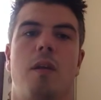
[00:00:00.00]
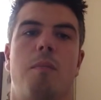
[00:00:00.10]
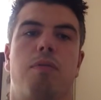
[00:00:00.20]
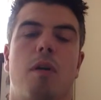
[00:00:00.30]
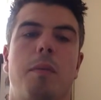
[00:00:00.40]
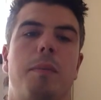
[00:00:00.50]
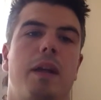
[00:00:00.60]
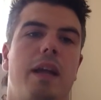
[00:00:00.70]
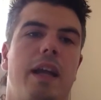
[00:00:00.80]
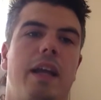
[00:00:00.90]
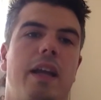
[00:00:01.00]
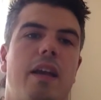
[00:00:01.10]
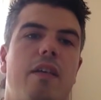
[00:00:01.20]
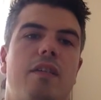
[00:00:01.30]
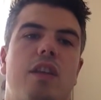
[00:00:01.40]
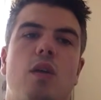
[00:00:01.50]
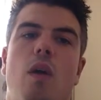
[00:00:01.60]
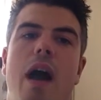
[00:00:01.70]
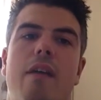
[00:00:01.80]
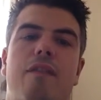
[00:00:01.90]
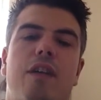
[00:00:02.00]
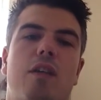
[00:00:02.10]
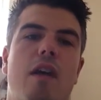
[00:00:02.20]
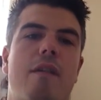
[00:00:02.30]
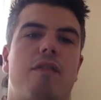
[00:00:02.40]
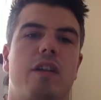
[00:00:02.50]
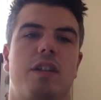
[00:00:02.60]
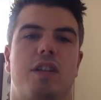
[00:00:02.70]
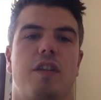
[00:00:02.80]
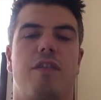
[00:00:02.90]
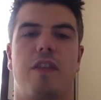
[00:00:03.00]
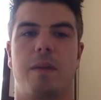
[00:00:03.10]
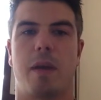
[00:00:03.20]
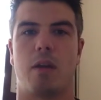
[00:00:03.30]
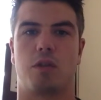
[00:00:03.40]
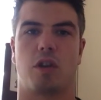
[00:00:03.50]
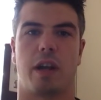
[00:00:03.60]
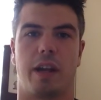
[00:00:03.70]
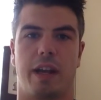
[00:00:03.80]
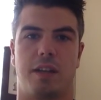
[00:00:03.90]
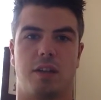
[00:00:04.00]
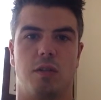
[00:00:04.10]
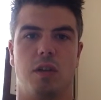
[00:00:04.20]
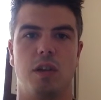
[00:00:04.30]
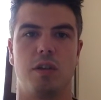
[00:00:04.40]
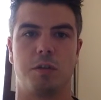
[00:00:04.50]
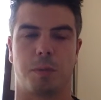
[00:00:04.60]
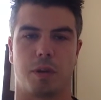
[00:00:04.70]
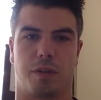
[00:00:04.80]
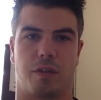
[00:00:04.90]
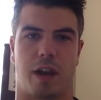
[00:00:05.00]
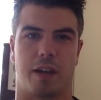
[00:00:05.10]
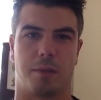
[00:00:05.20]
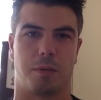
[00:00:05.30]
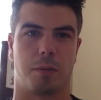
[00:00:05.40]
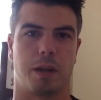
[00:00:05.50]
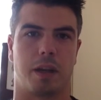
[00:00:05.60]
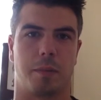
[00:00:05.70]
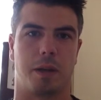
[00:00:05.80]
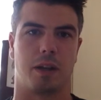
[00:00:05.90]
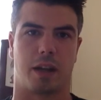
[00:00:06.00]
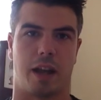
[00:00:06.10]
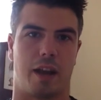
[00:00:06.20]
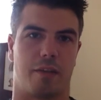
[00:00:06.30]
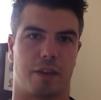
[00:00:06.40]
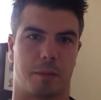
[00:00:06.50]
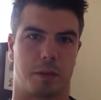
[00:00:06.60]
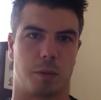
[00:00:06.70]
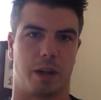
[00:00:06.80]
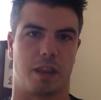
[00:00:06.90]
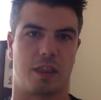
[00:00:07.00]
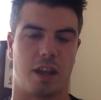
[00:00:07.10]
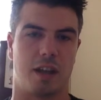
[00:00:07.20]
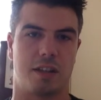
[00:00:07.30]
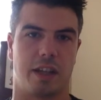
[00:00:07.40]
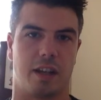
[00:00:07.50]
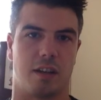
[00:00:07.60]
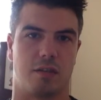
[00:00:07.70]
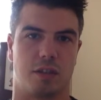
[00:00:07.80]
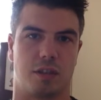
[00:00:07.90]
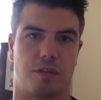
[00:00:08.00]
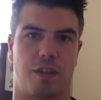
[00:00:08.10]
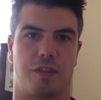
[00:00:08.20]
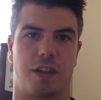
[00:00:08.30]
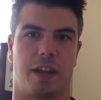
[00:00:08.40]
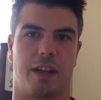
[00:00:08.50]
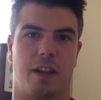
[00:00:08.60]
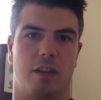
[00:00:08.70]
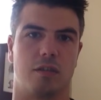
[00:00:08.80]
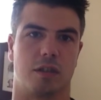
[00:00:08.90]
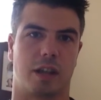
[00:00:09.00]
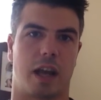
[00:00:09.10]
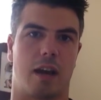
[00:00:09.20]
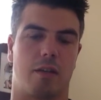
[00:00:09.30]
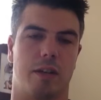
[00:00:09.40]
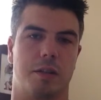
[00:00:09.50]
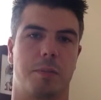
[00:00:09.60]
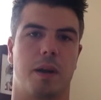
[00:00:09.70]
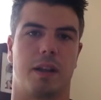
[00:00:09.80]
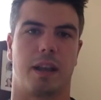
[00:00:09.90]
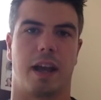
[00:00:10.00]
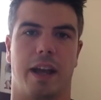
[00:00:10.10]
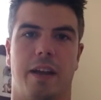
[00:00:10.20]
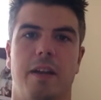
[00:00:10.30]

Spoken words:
Probably for your average female trainee to lose body fat, you're probably going to be looking at anything between 1,300 to 1,500 calories per day.